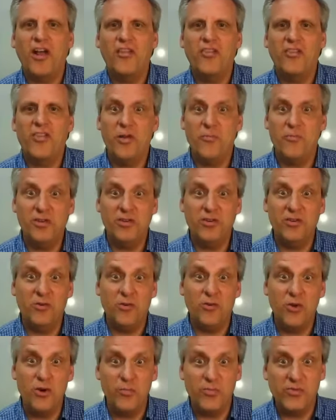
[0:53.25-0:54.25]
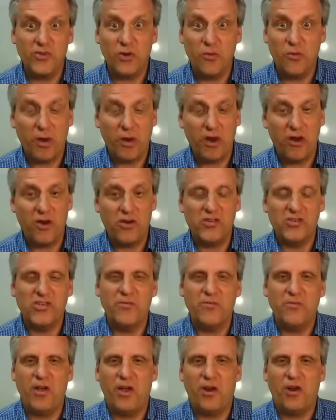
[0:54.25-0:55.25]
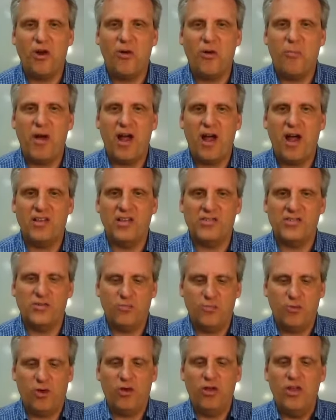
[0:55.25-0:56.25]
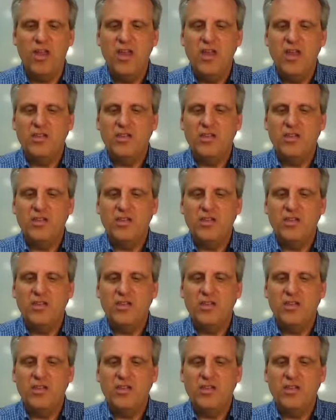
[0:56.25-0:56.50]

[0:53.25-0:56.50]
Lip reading: on them in groups or pairs if at all possible.